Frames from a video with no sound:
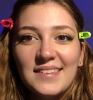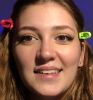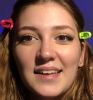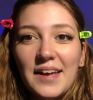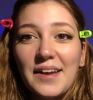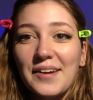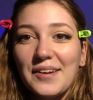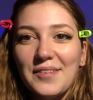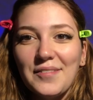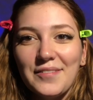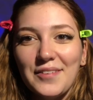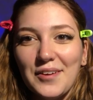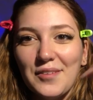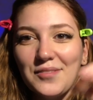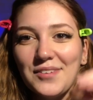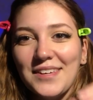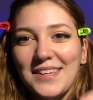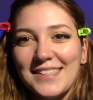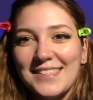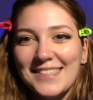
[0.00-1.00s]
I don't even know
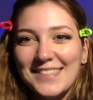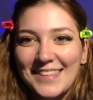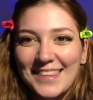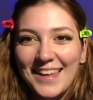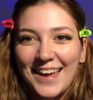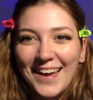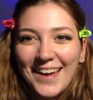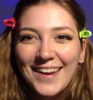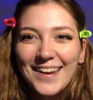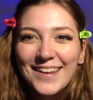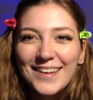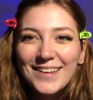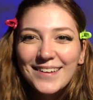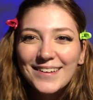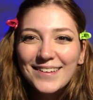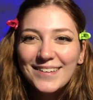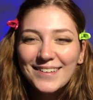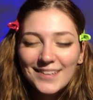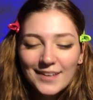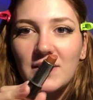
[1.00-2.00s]
if you can see that.
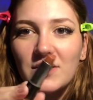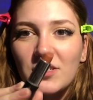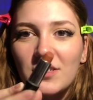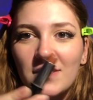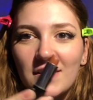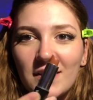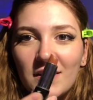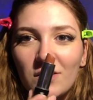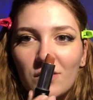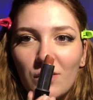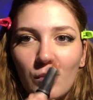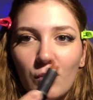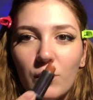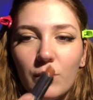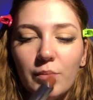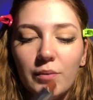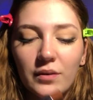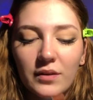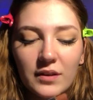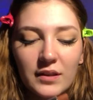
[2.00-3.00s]
It's just like a normal
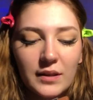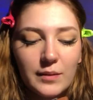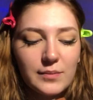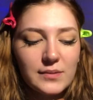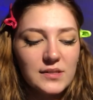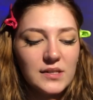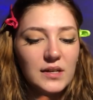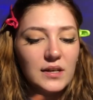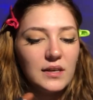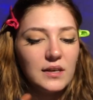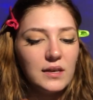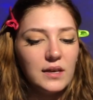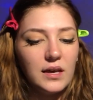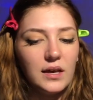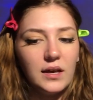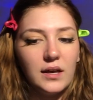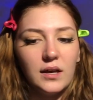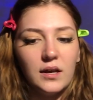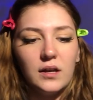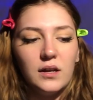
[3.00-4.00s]
bullet lipstick,
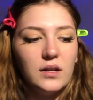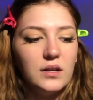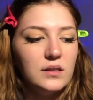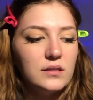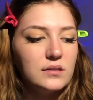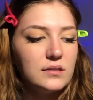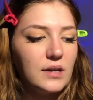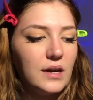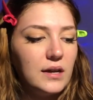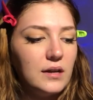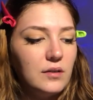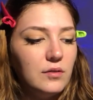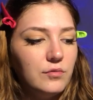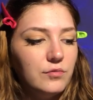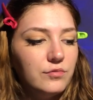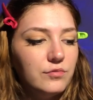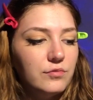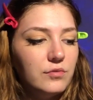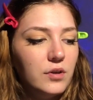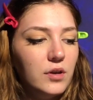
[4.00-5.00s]
and it's kind of
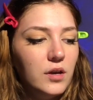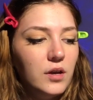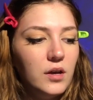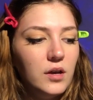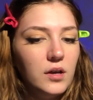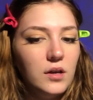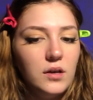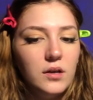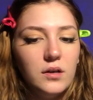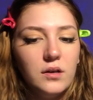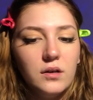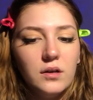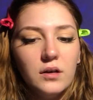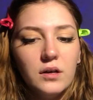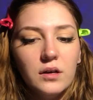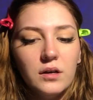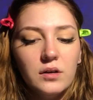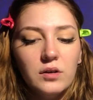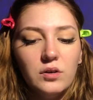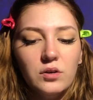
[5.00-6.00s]

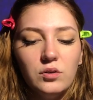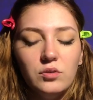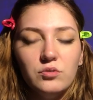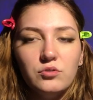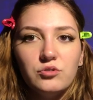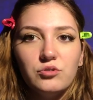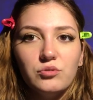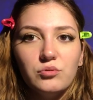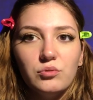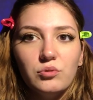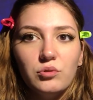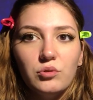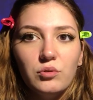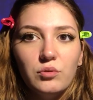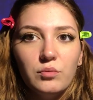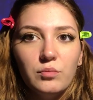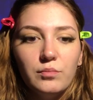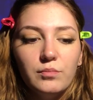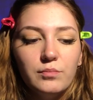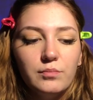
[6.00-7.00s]
a
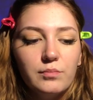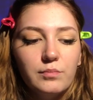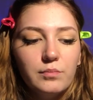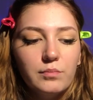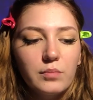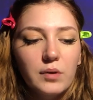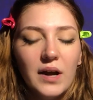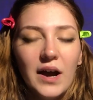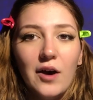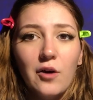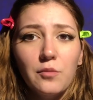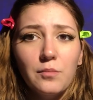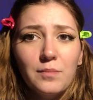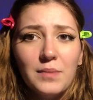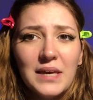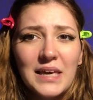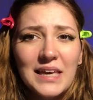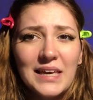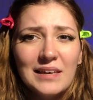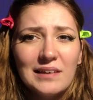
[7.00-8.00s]
neutral brown
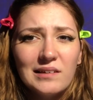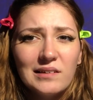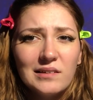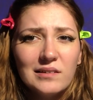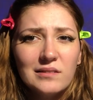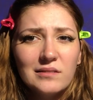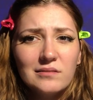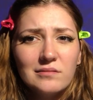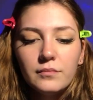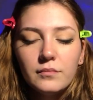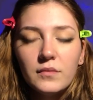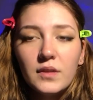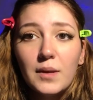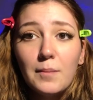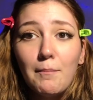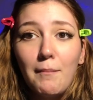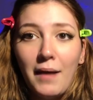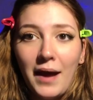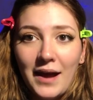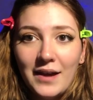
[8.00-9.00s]
pink
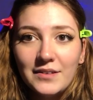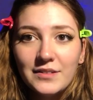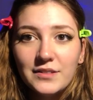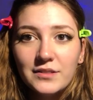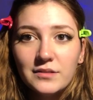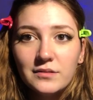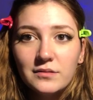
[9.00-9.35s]
matte